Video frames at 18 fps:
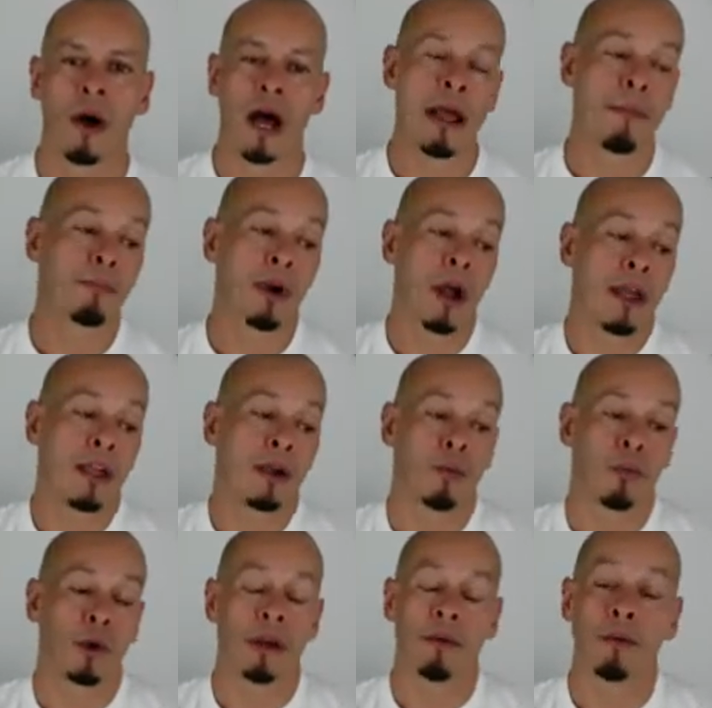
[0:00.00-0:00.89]
I probably
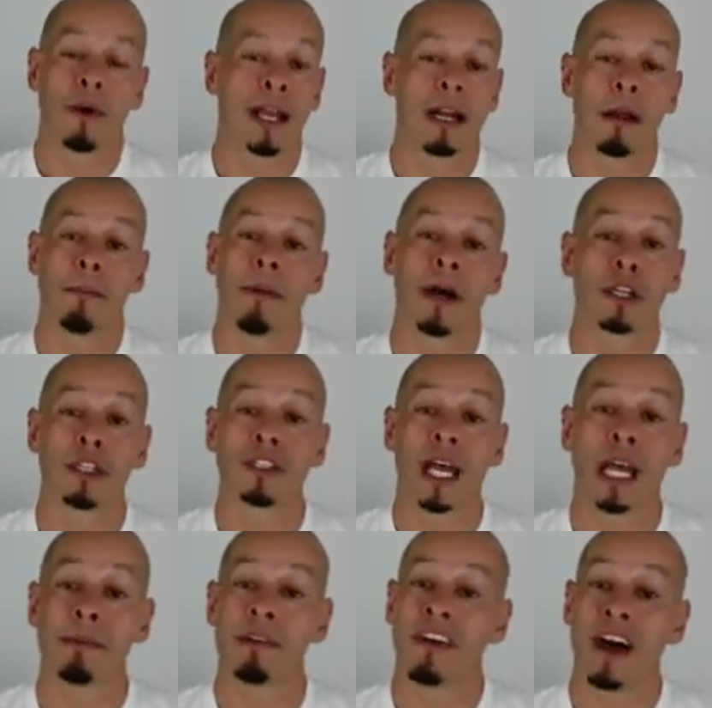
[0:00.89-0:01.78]
would have ran a better
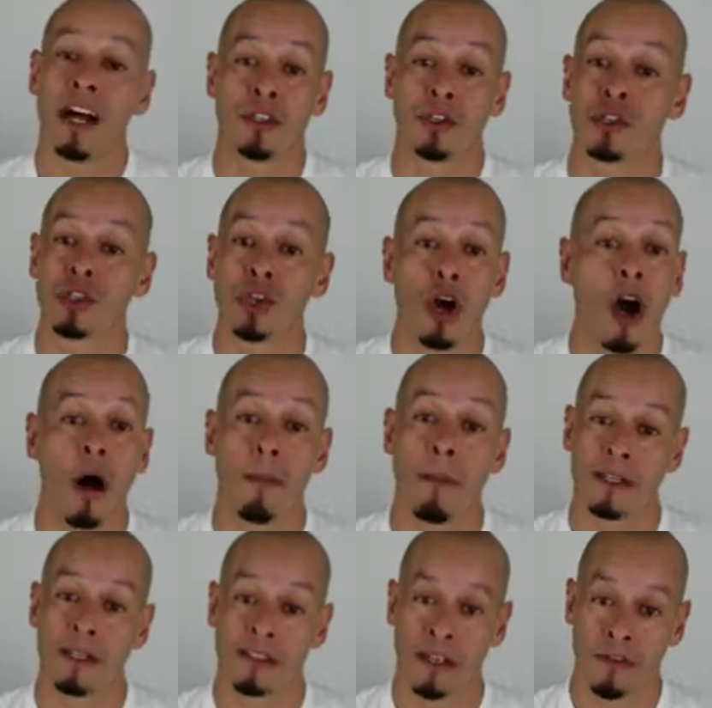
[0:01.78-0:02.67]
time if I had just calmed
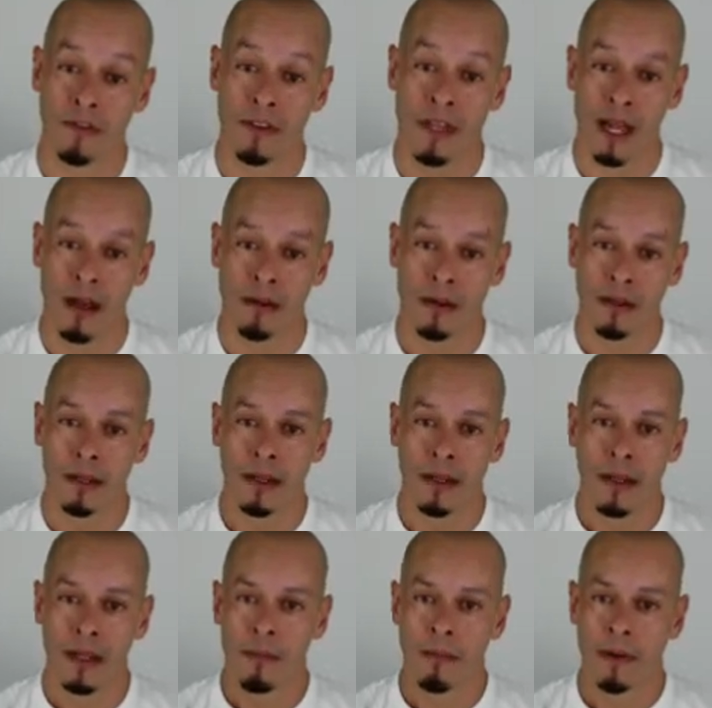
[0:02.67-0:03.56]
myself down.
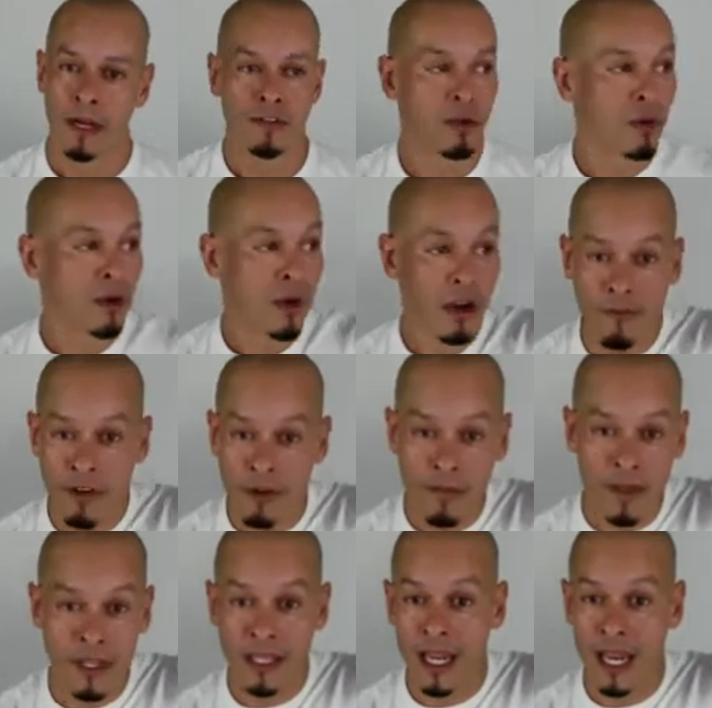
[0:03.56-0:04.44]
But I took off
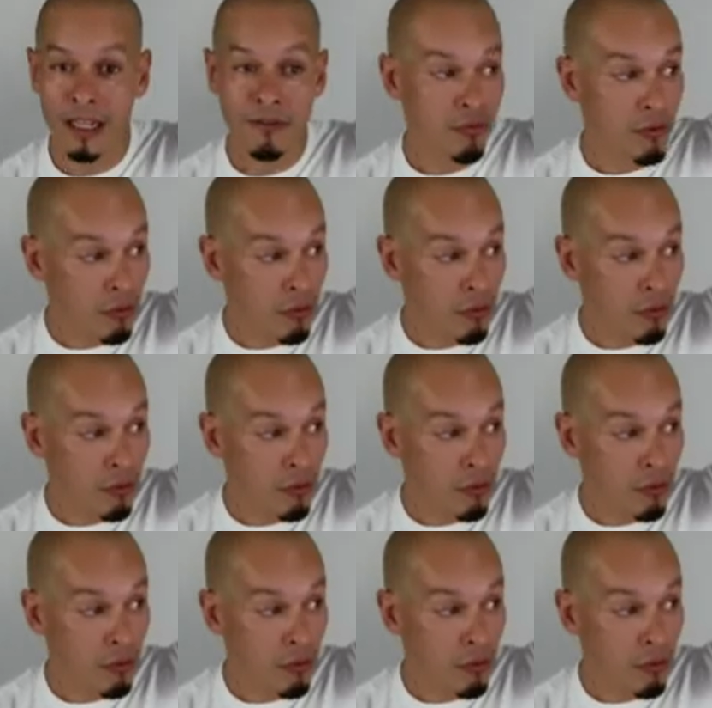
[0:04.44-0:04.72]
from the gate,